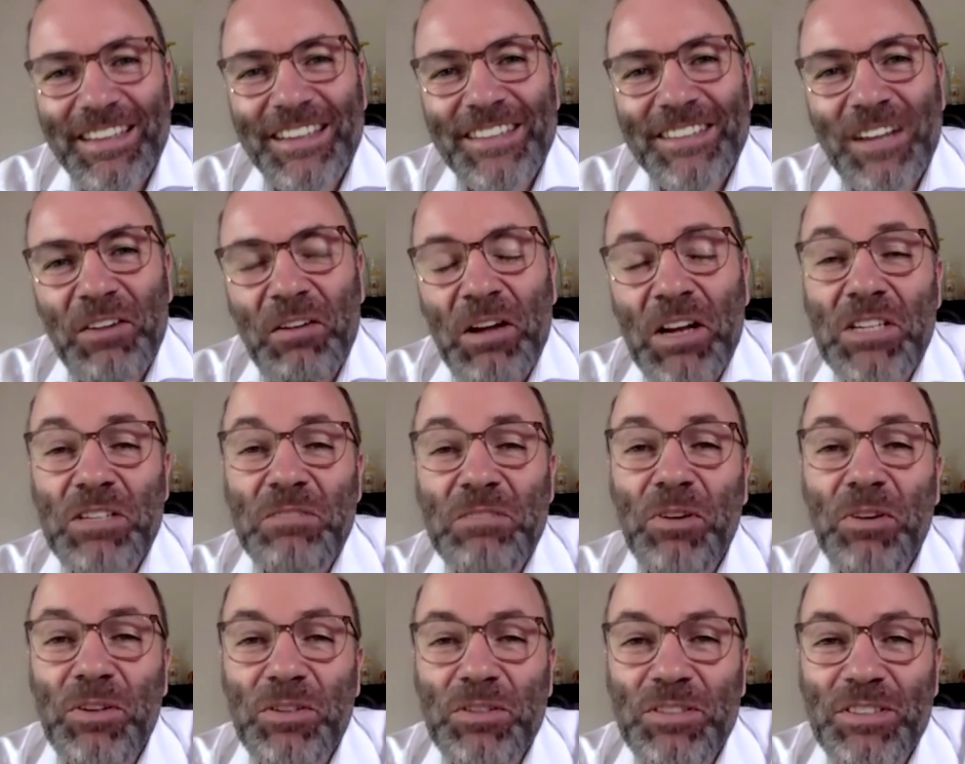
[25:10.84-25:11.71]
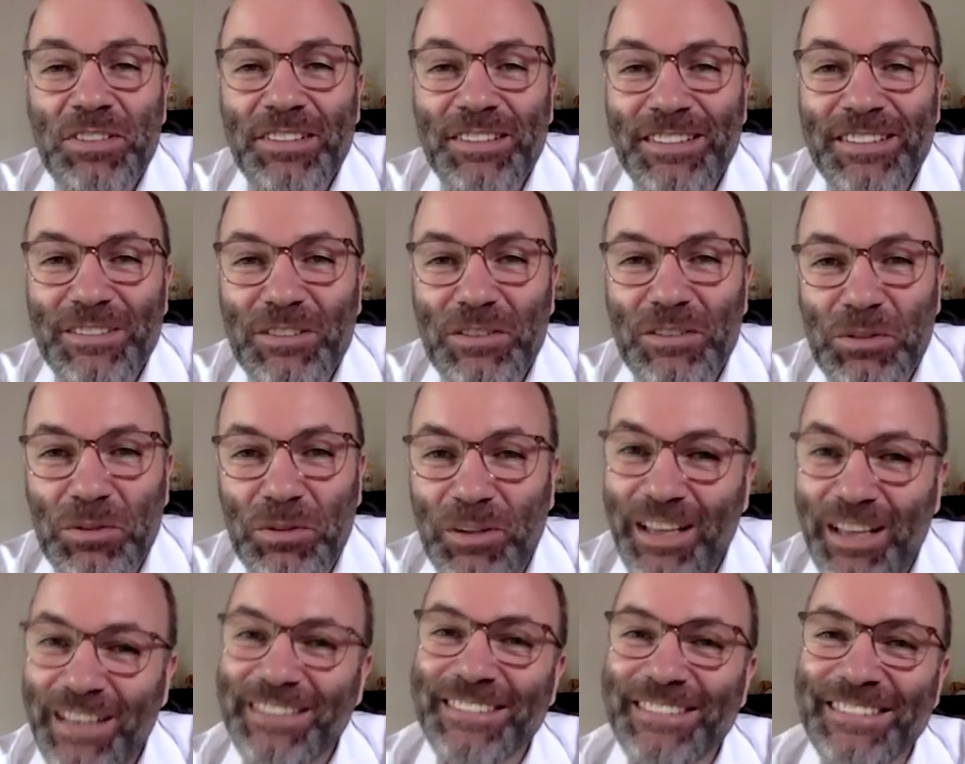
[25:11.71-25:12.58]
direction was to
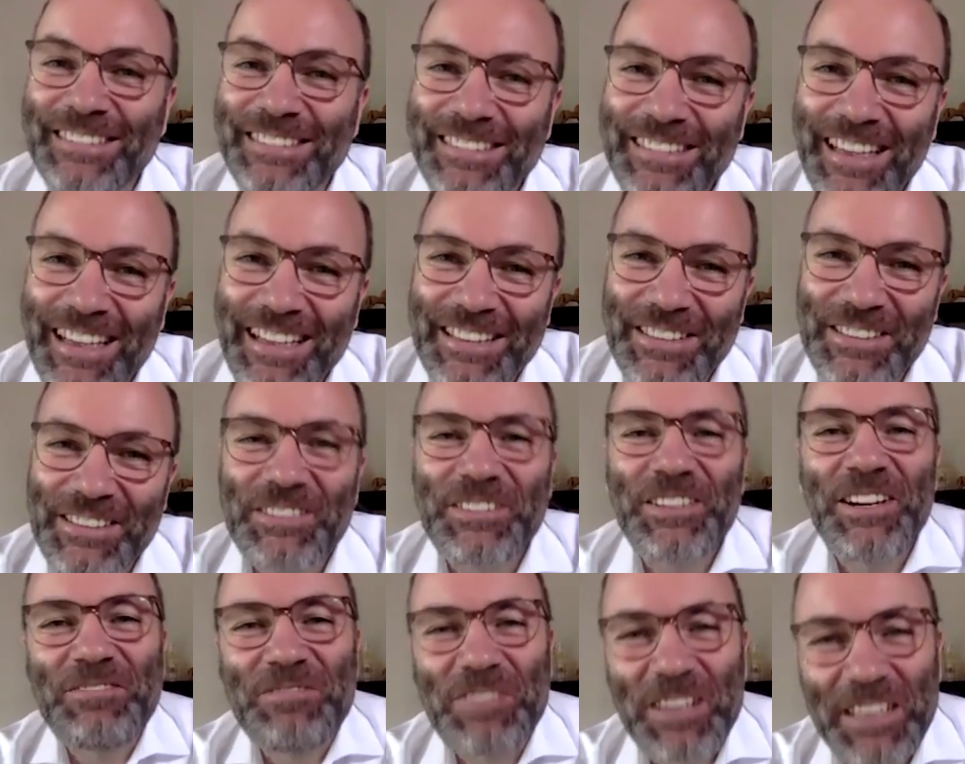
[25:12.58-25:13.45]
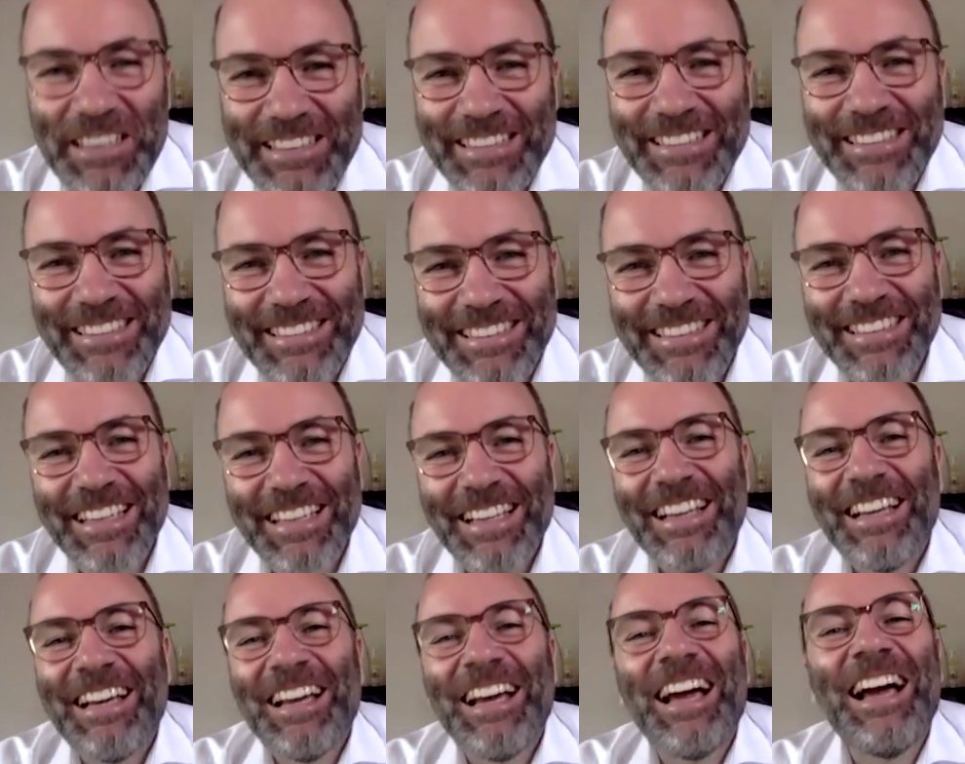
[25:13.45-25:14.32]
London and to Great Britain.
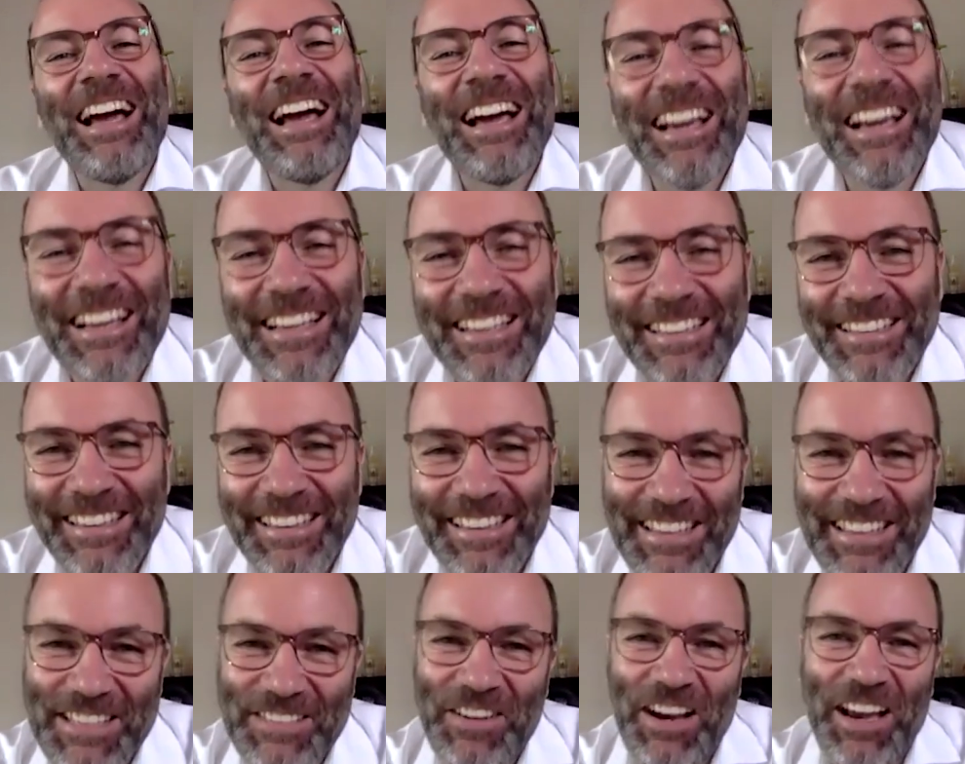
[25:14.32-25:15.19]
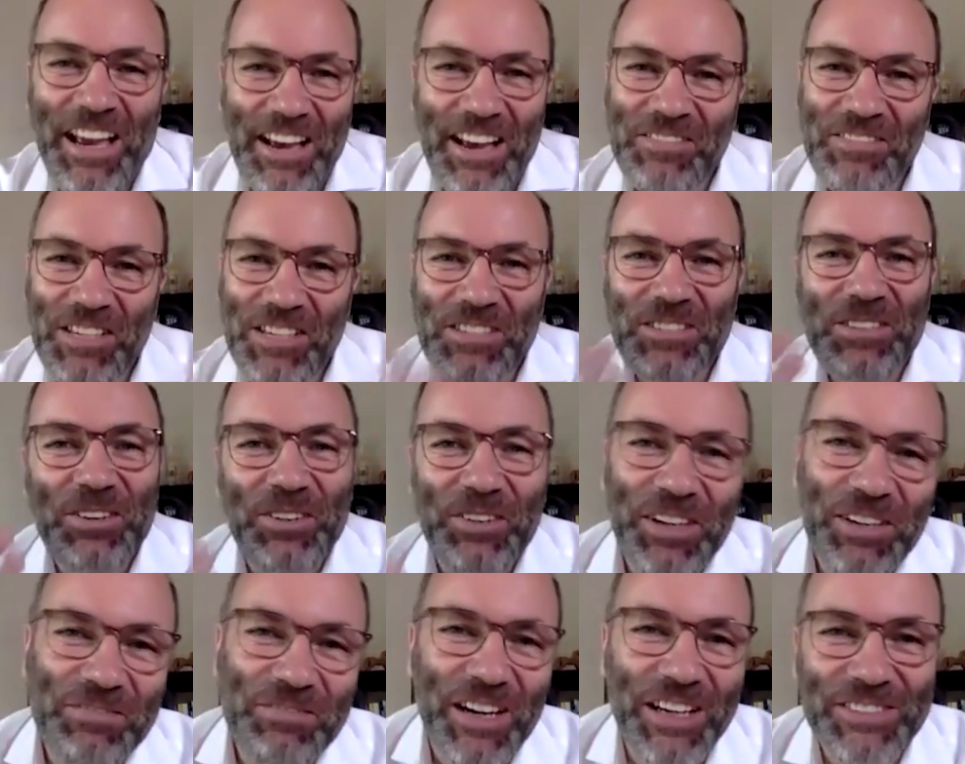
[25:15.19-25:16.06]
That's why I'm so
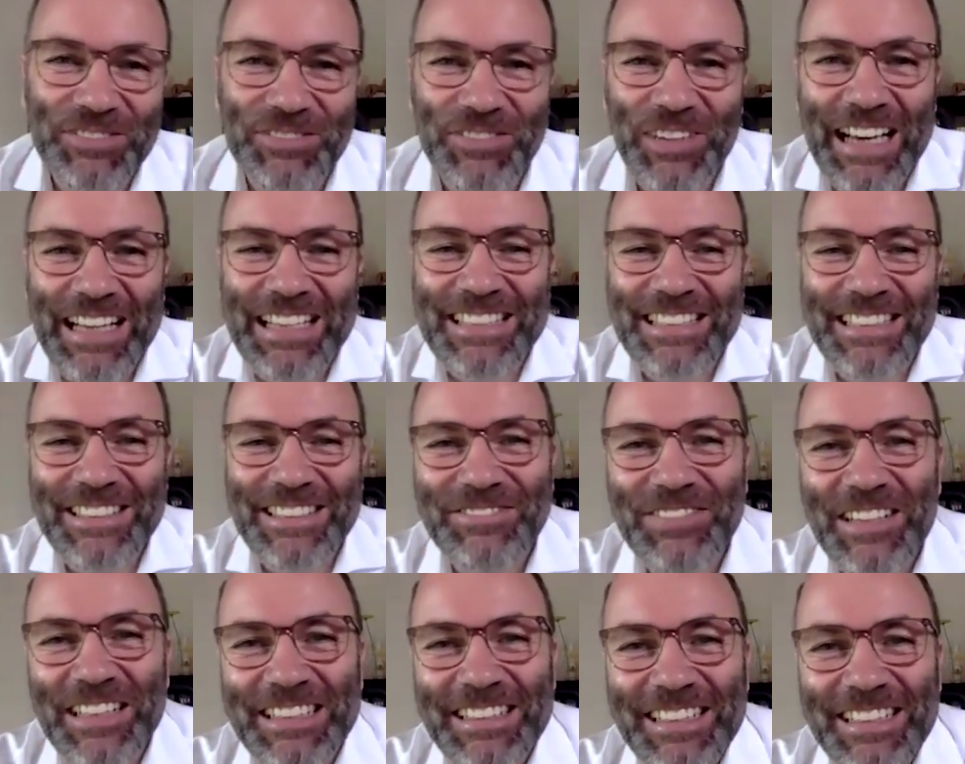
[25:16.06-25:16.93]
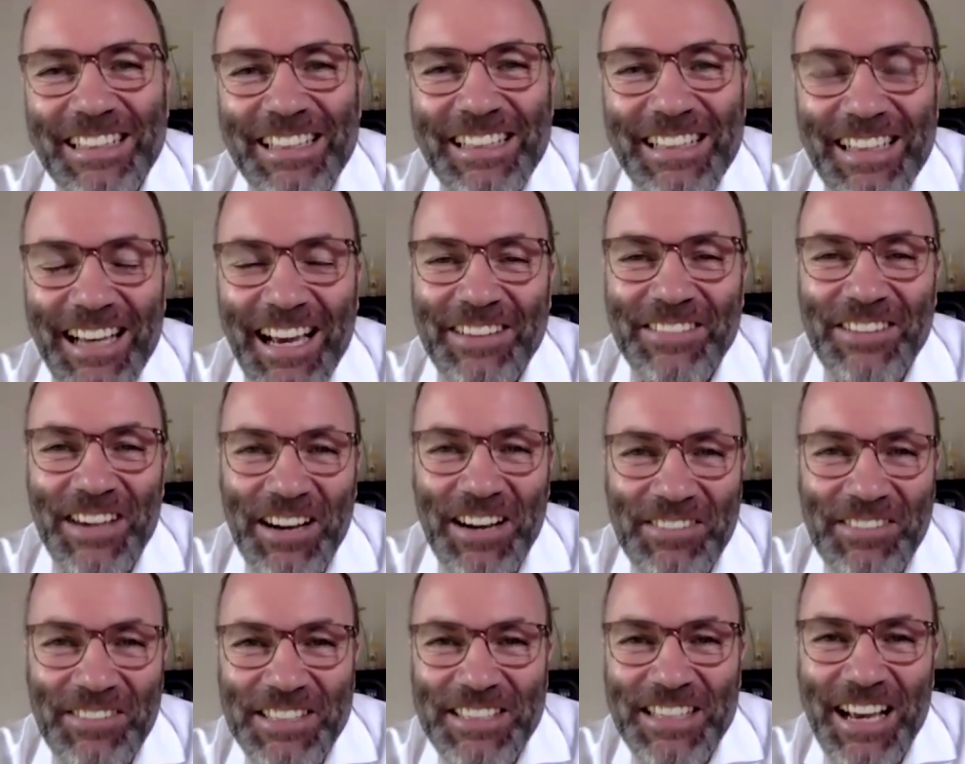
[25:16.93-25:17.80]
sorry about Brexit, but I
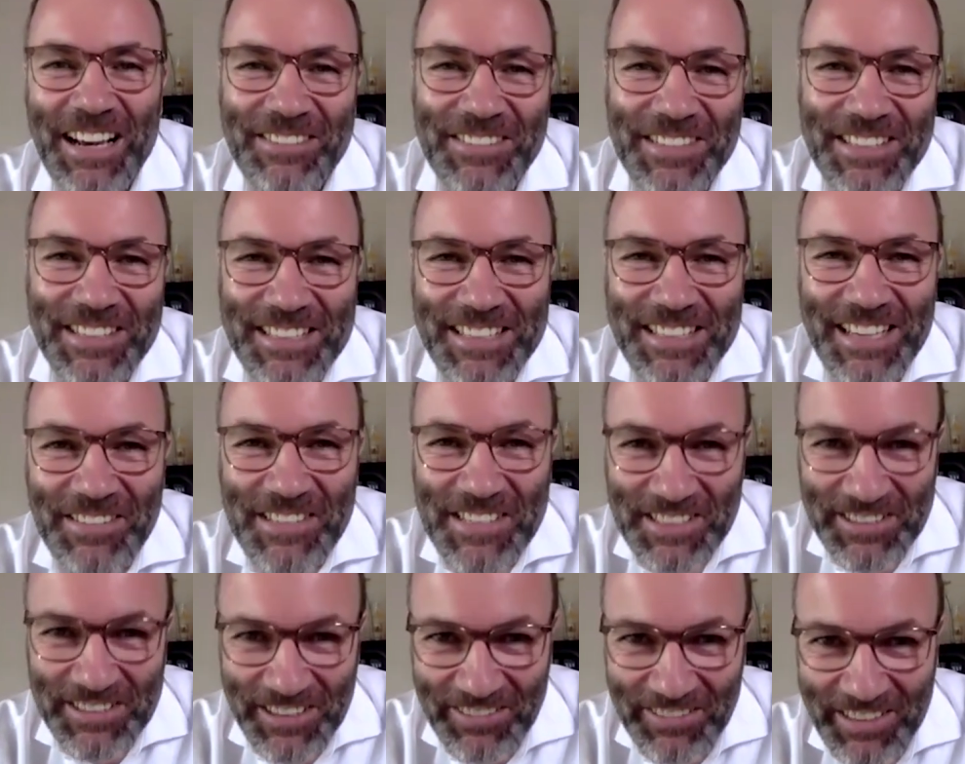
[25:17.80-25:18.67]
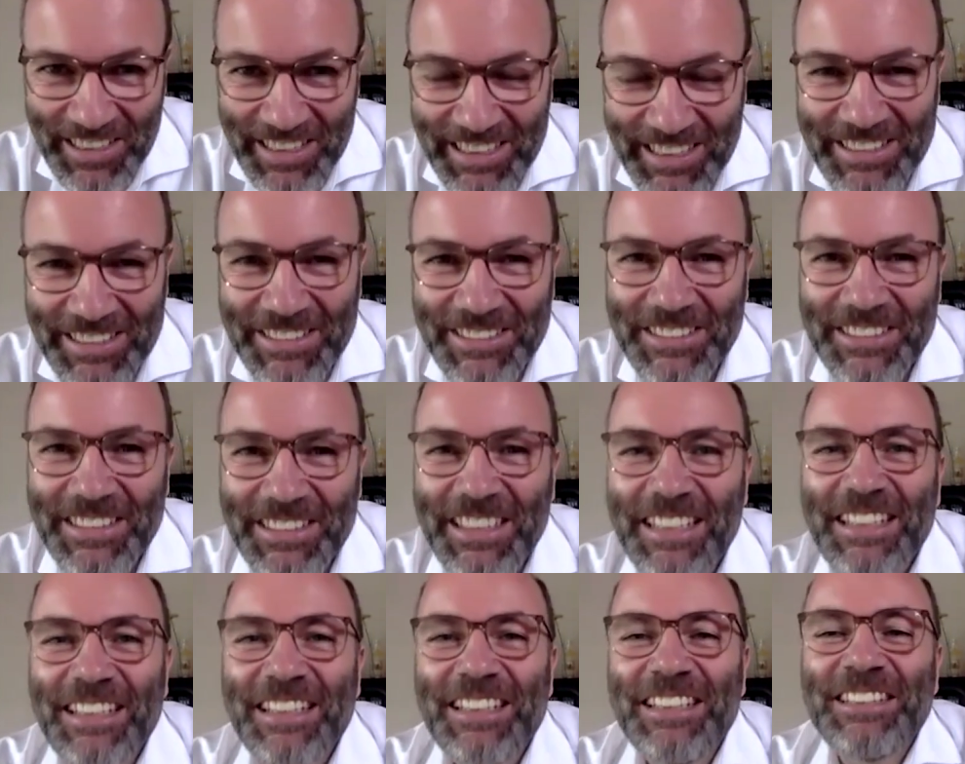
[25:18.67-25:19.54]
was traveling to
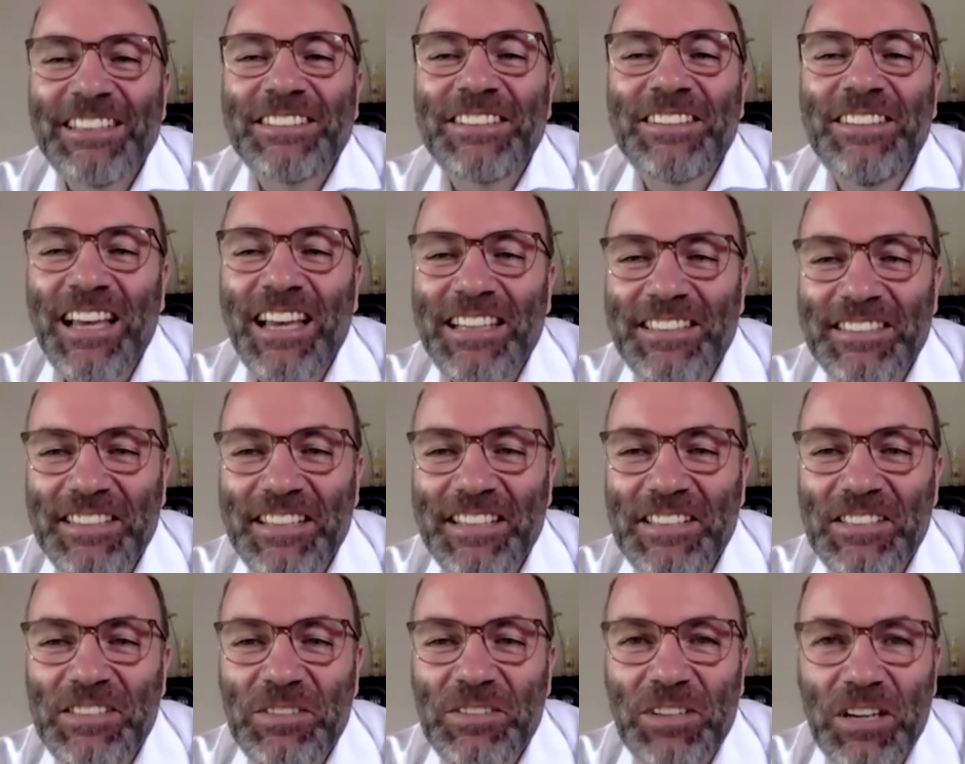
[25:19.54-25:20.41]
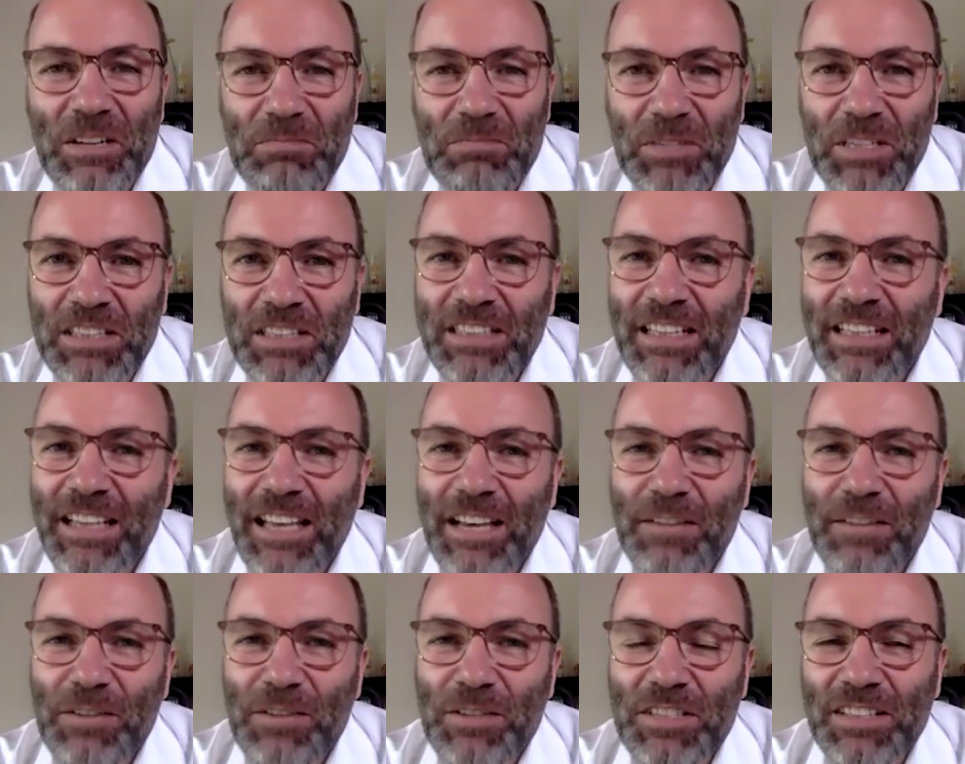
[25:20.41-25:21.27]
the London and to Great Britain, and I